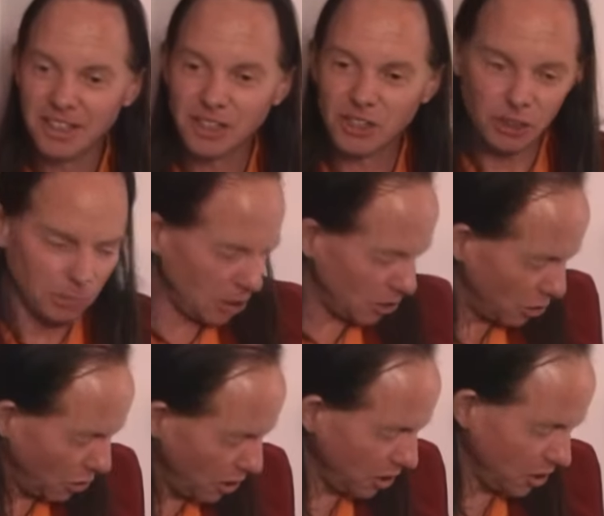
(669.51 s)
so it means
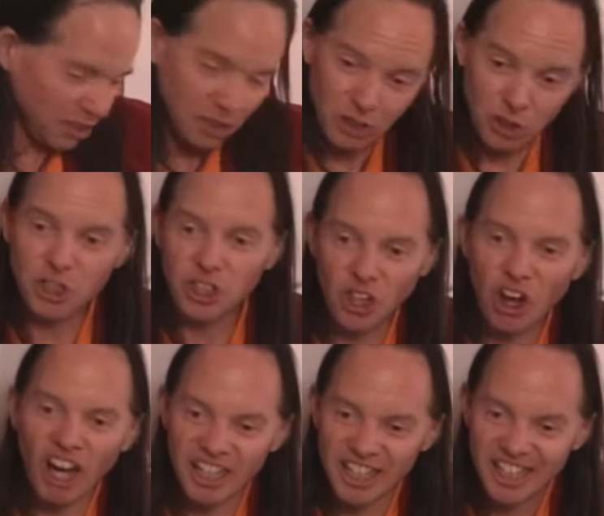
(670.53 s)
good good
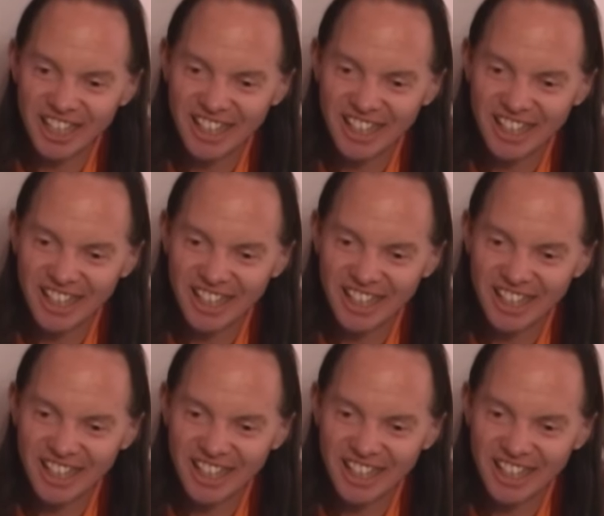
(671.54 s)
gone,